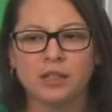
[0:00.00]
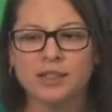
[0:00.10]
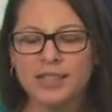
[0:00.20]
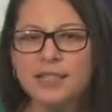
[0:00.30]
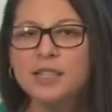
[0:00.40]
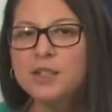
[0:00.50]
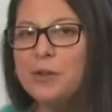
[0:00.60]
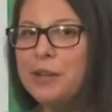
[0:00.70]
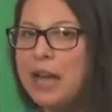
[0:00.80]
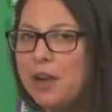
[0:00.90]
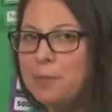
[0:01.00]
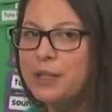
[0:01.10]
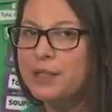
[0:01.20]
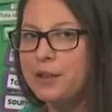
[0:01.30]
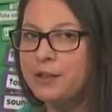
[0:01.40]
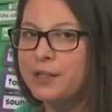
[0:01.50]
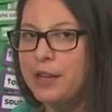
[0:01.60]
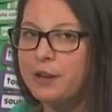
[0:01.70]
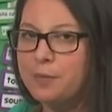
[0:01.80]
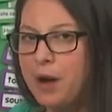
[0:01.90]
This is going to help us
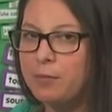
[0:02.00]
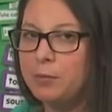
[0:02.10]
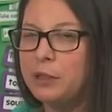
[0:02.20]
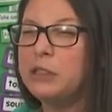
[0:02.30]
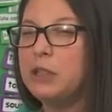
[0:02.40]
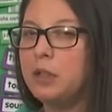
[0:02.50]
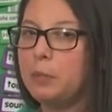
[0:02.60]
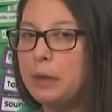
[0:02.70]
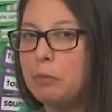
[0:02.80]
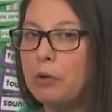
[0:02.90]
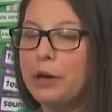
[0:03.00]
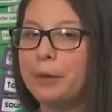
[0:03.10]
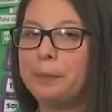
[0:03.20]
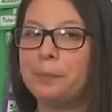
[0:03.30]
understand our problem a little bit more.